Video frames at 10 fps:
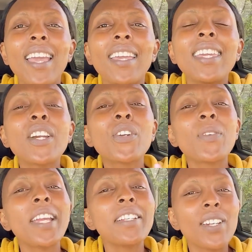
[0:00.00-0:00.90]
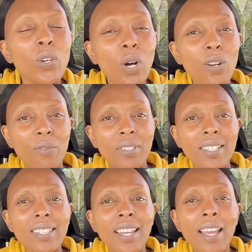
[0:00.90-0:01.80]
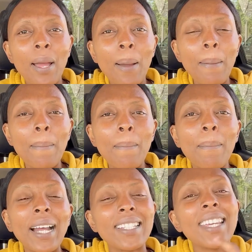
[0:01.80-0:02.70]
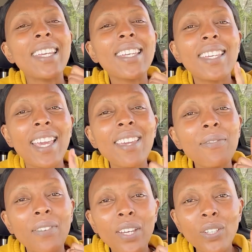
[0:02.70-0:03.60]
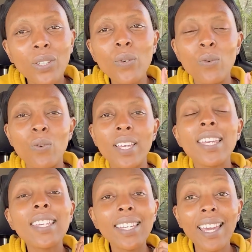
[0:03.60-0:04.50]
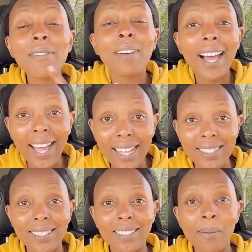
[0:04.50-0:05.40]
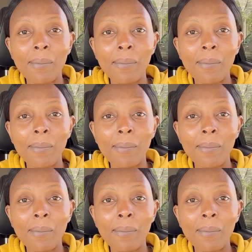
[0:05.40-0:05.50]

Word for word: He created all of it, but He gave you, He gave us,